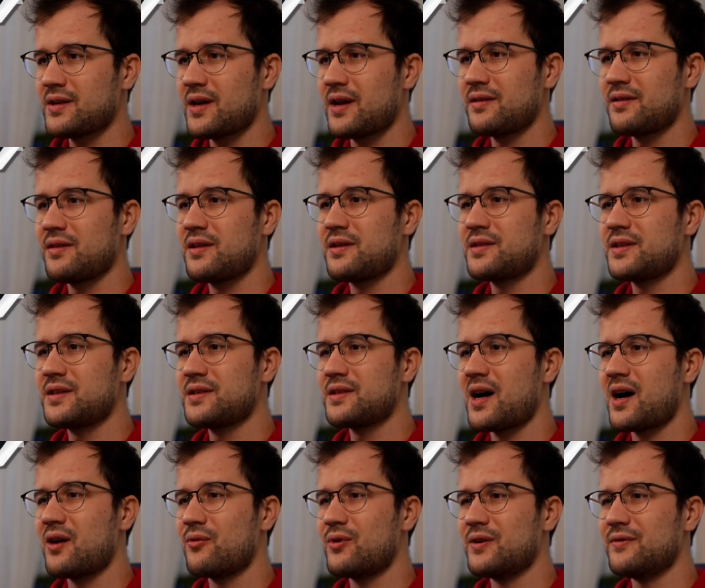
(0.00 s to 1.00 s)
And this is
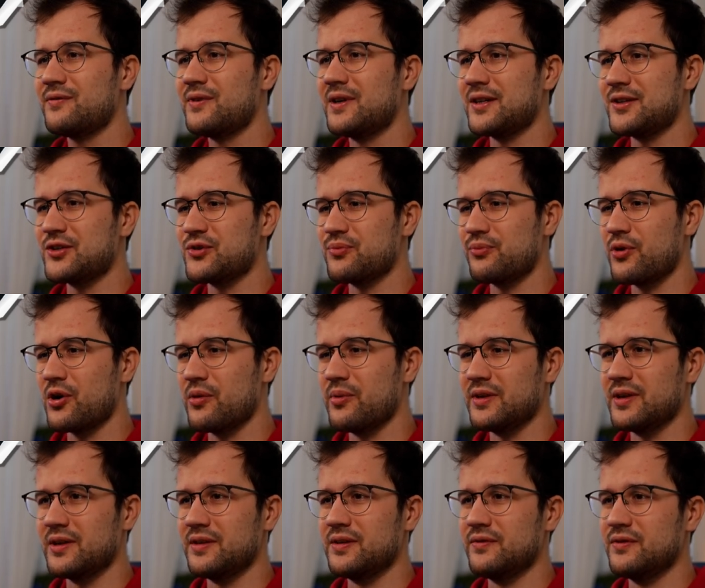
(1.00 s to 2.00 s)
our function
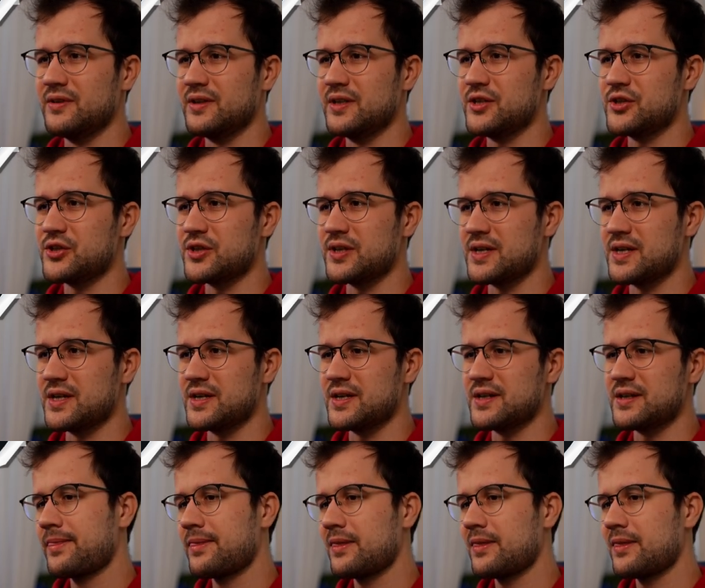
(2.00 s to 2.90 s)
parameter definition here.